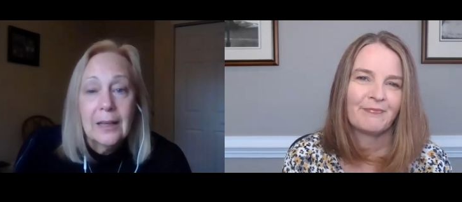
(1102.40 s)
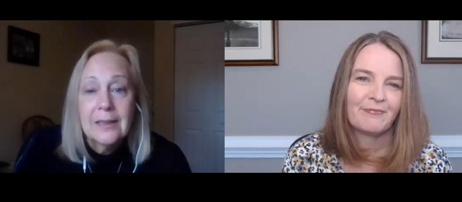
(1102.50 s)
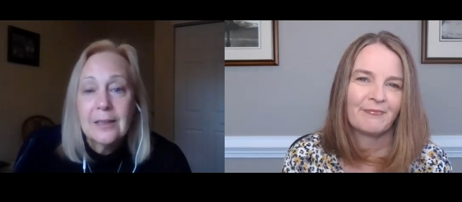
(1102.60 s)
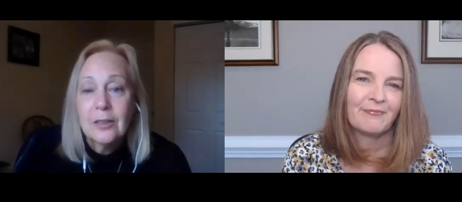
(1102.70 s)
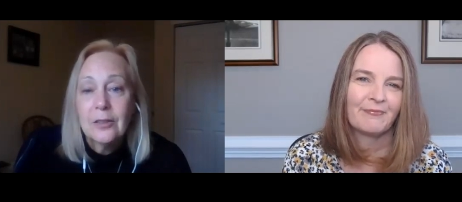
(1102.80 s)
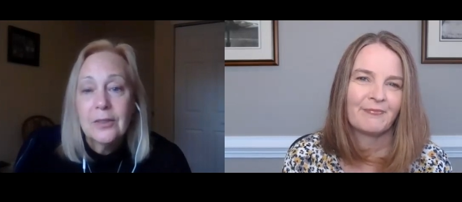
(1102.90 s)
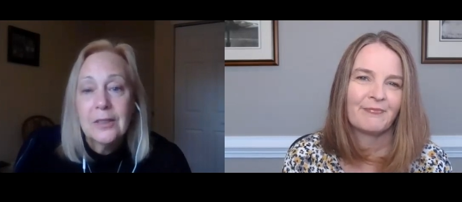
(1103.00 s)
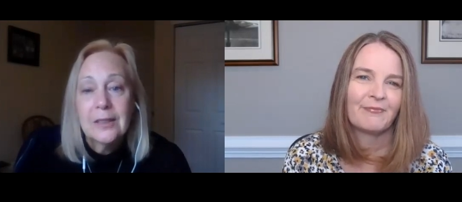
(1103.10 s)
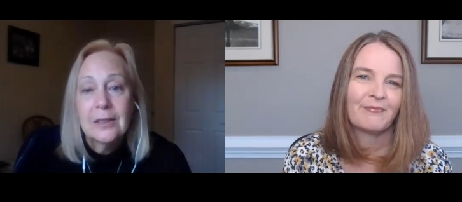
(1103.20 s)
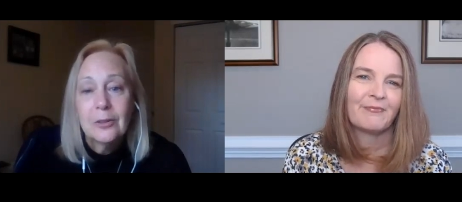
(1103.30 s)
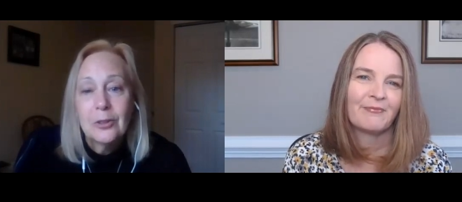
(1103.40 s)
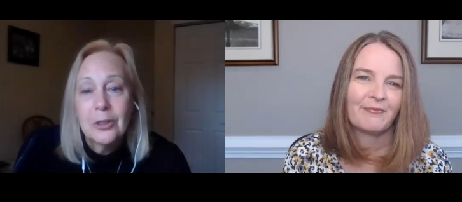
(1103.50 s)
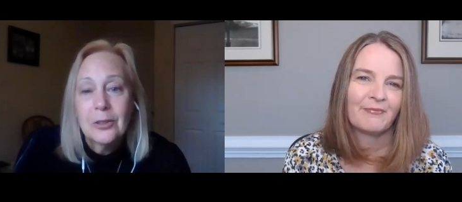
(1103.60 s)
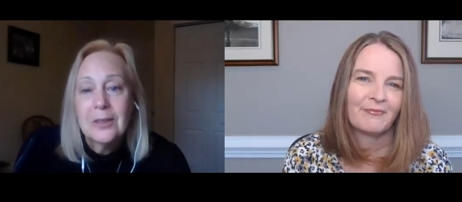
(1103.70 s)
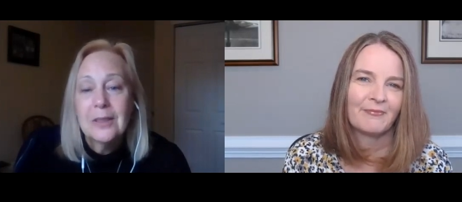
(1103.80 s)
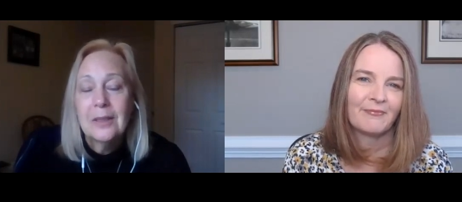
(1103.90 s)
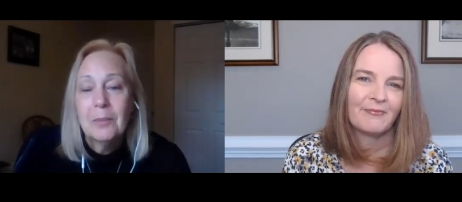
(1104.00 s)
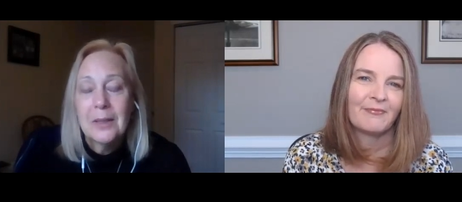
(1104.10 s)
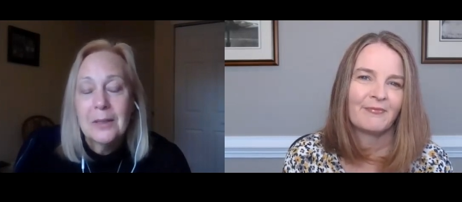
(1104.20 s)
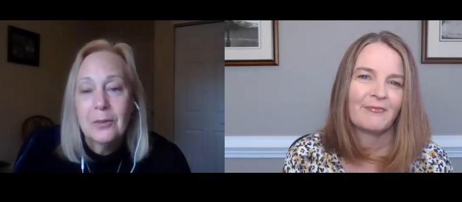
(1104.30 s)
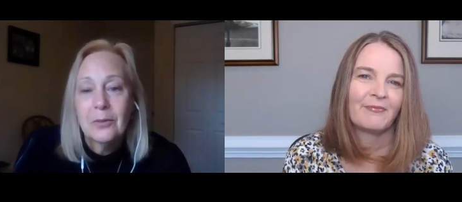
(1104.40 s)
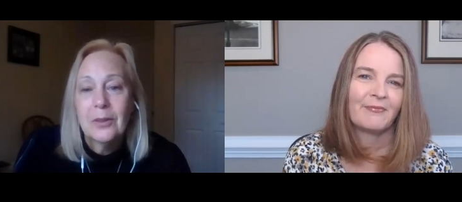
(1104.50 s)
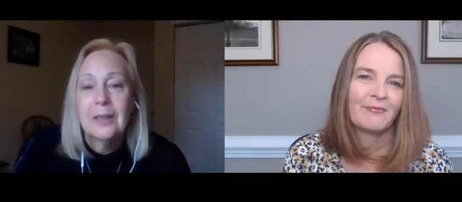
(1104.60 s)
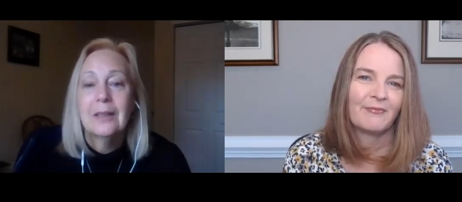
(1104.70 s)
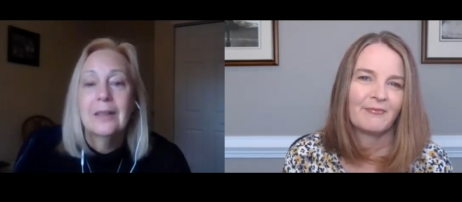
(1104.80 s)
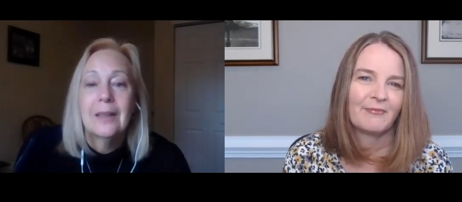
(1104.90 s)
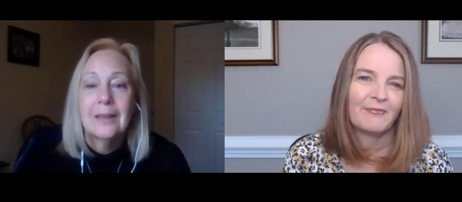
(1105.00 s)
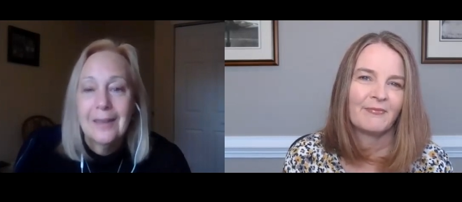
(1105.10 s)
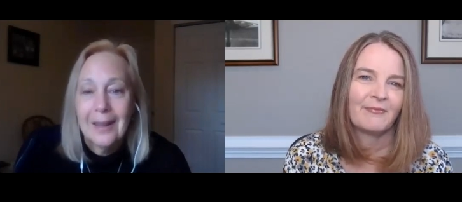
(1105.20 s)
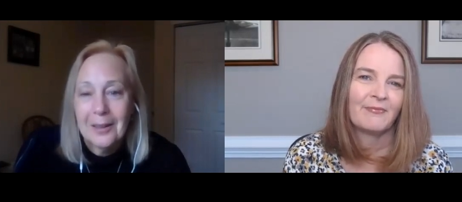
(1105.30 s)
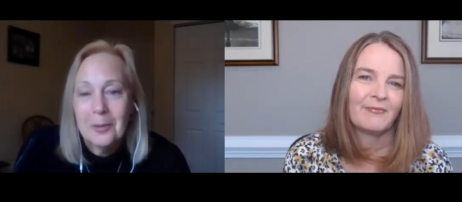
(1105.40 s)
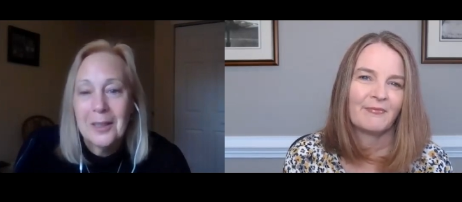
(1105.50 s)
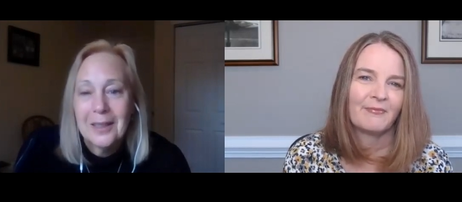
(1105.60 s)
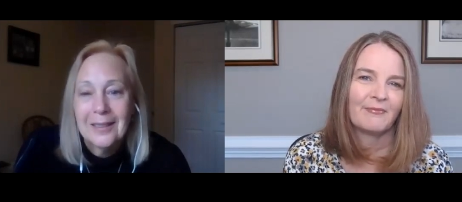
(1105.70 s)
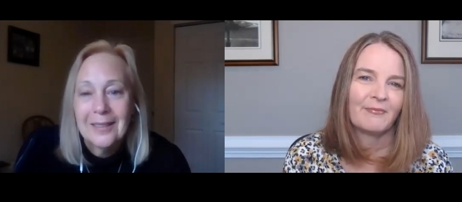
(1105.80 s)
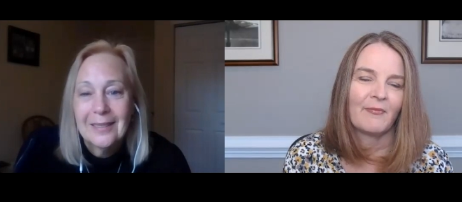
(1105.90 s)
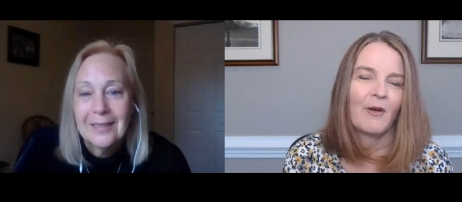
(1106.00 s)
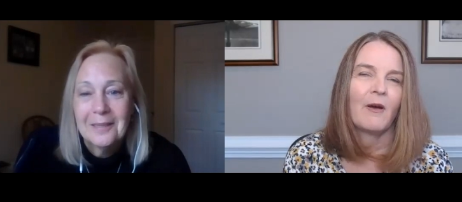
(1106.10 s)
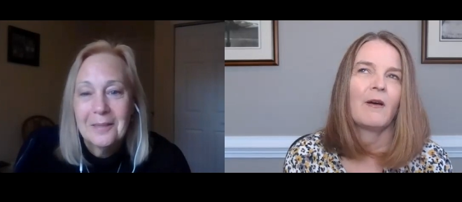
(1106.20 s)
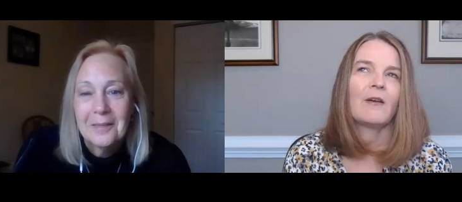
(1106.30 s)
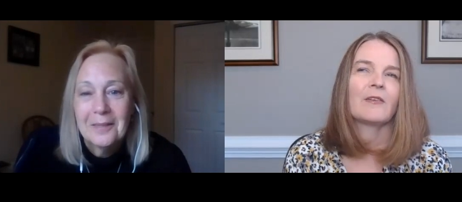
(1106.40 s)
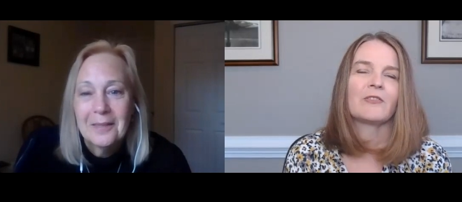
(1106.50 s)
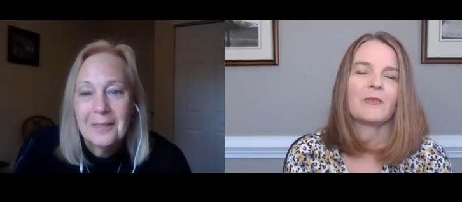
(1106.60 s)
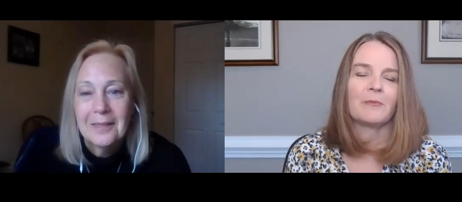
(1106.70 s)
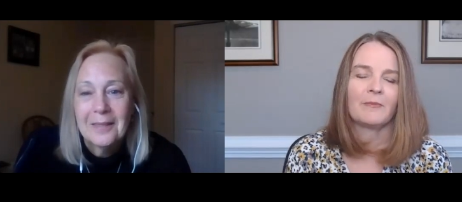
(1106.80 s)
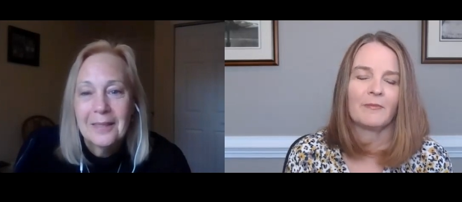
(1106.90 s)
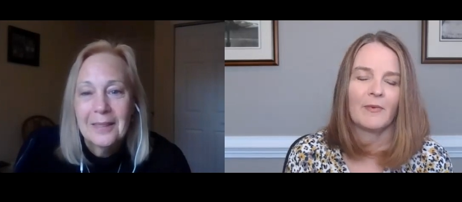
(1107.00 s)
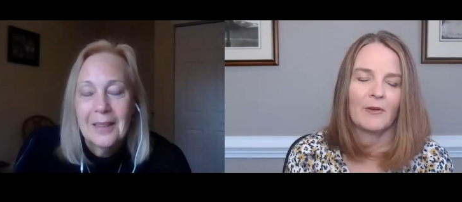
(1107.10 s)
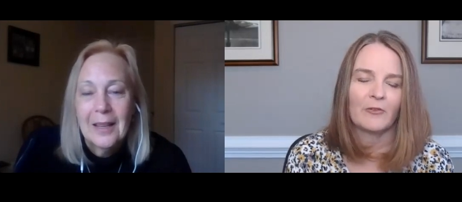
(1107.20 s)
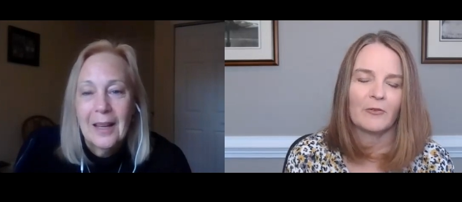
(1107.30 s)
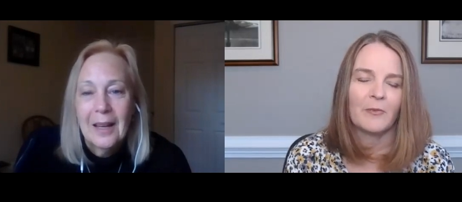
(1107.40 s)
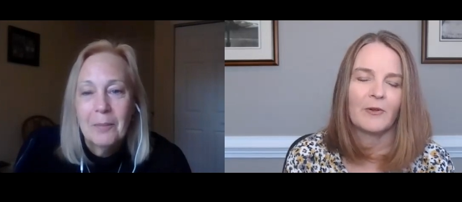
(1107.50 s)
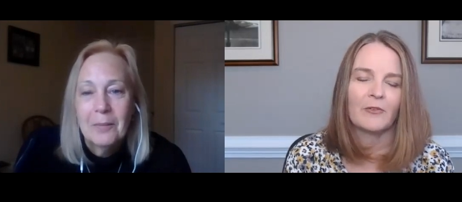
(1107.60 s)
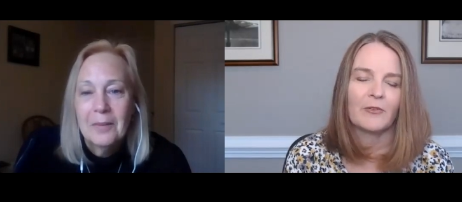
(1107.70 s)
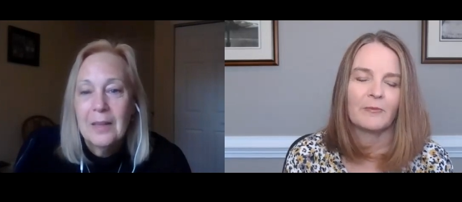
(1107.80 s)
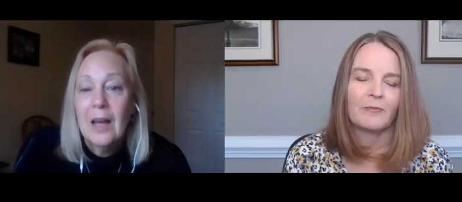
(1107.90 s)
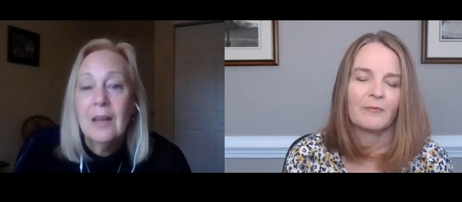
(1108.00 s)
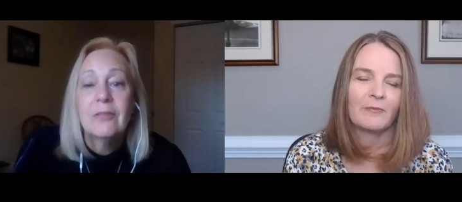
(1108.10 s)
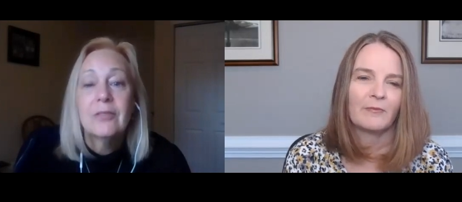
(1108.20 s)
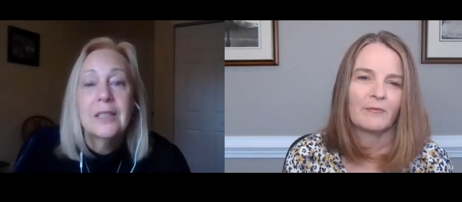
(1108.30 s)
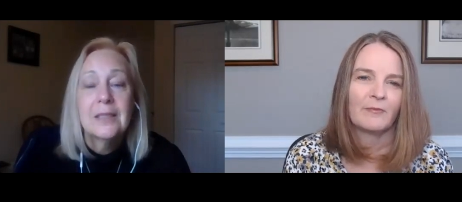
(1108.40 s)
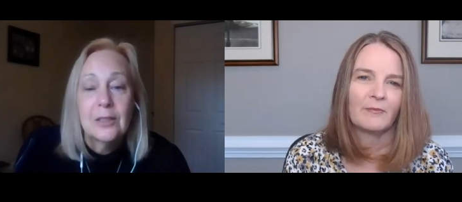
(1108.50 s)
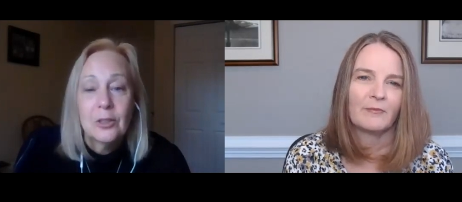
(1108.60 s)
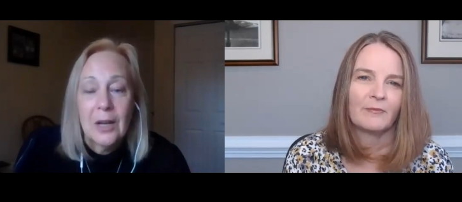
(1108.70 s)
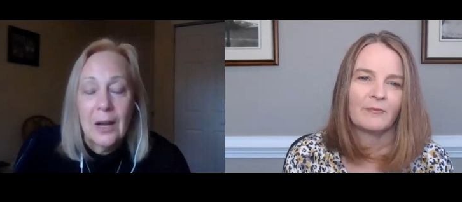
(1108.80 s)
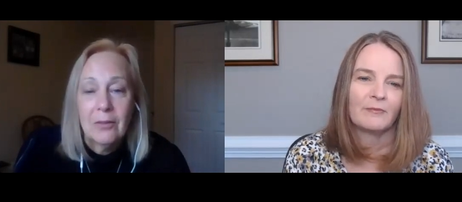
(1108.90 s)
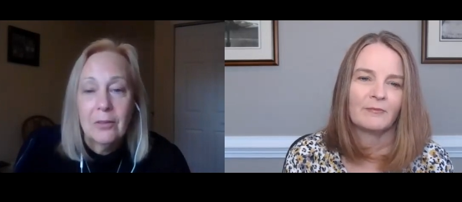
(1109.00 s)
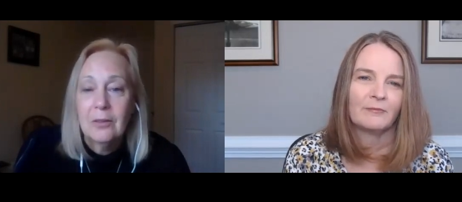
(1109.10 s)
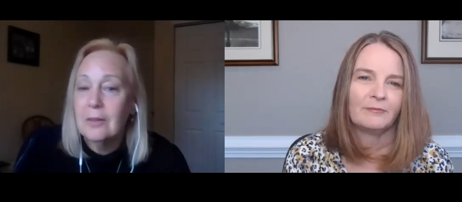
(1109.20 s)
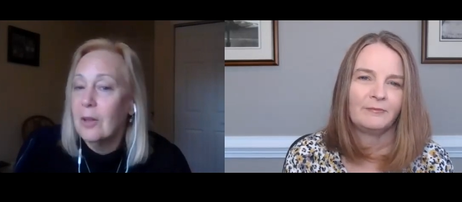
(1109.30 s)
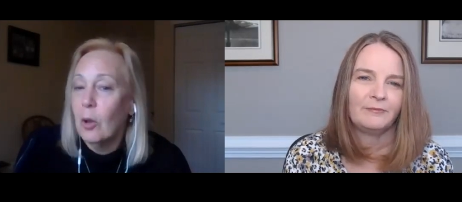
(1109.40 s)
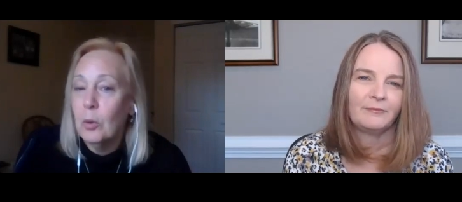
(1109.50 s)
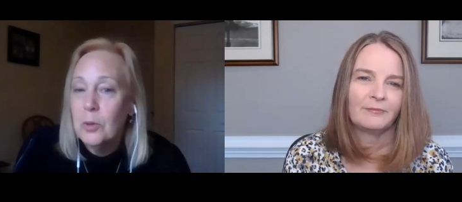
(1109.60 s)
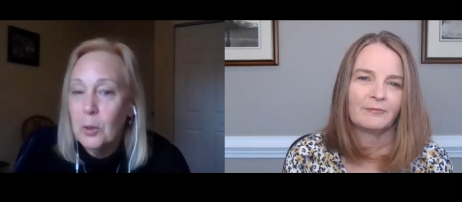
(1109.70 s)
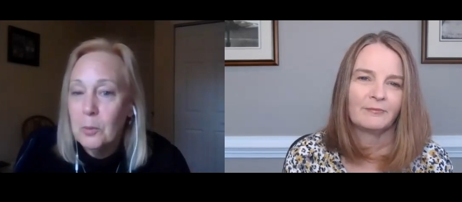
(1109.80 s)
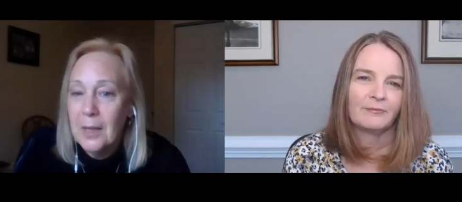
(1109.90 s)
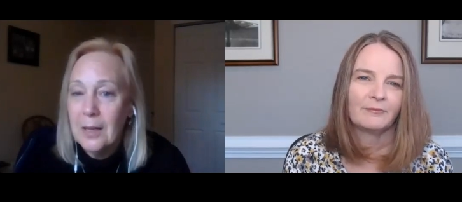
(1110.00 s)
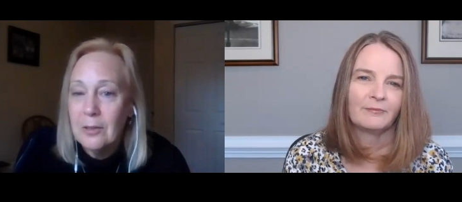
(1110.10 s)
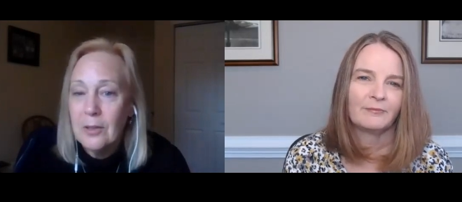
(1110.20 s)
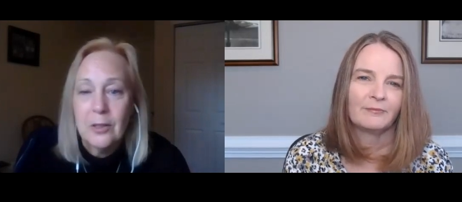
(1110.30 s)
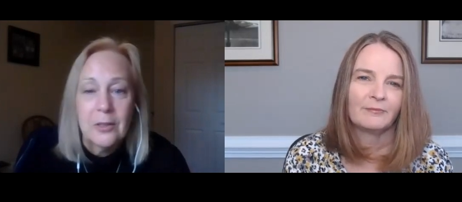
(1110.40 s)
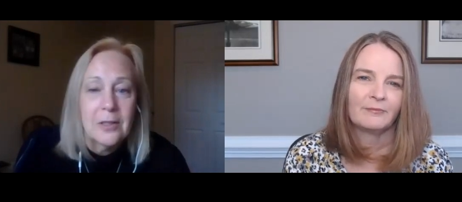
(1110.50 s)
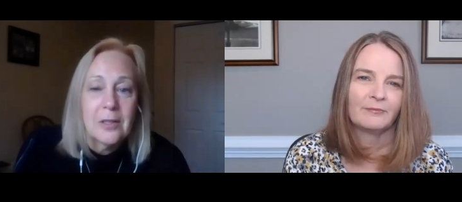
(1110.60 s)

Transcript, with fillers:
Speaker 1: I service New Jersey, Pennsylvania, and Delaware.
Speaker 2: Awesome. awesome. Yeah,
Speaker 1: I'm not afraid to travel. Old home care nurse,